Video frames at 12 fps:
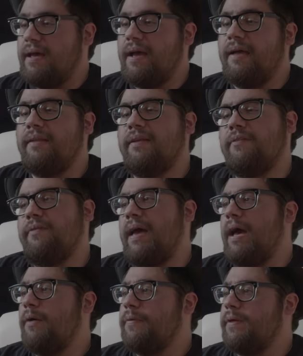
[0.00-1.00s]
I love
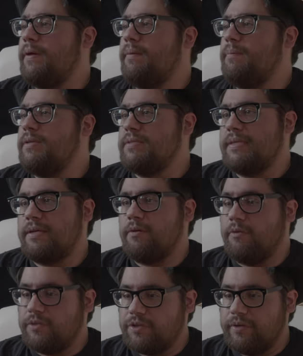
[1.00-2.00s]
how the music
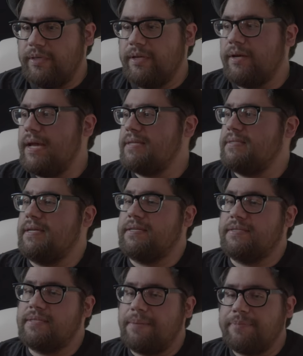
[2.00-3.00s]
culture here has
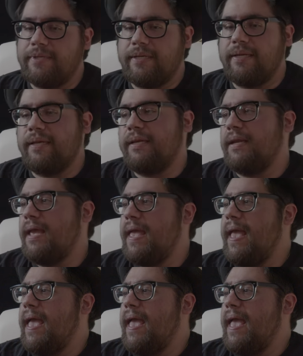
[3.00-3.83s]
accepted it